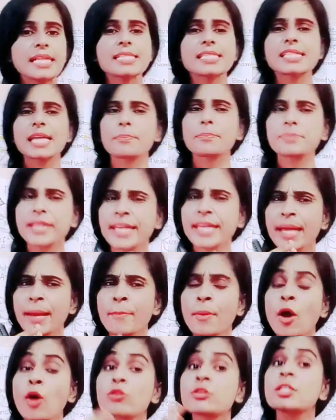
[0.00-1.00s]
something
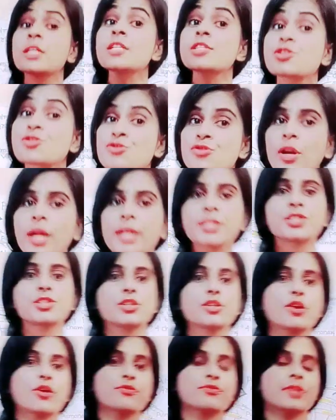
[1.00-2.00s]
about the structure
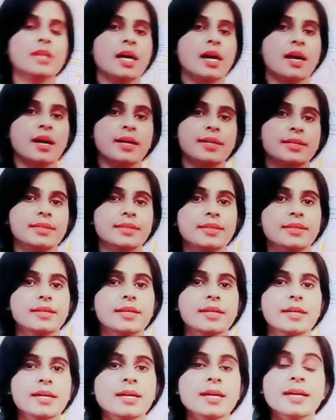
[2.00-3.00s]
of the heart.
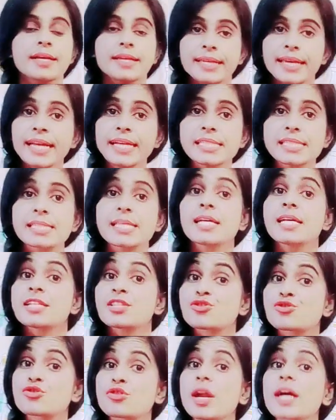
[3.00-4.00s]
Yes,
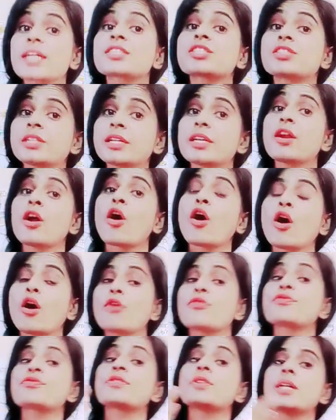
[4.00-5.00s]
structure
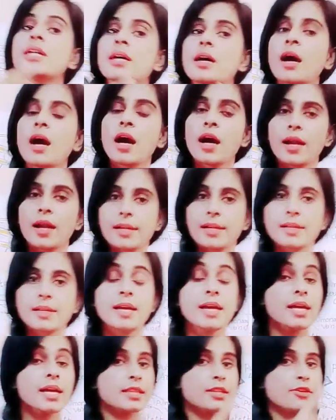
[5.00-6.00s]
of the heart. The